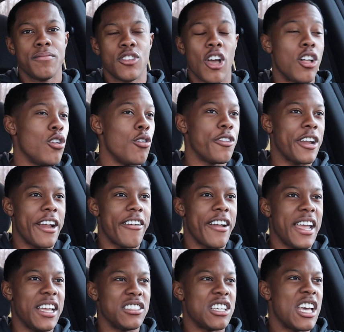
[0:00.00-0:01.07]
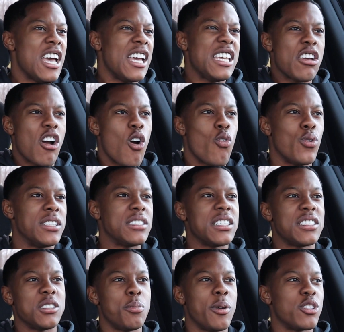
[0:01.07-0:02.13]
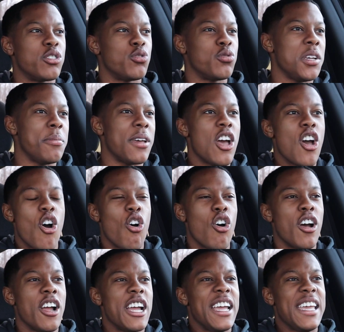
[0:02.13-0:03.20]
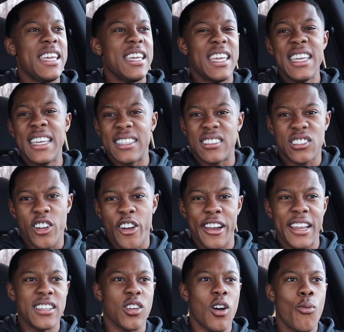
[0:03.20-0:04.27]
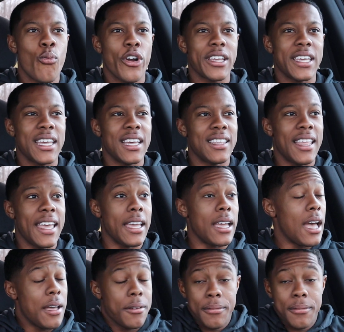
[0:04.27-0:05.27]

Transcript: Y'all over here, he always get the special treatment, or he he get to turn his homework in late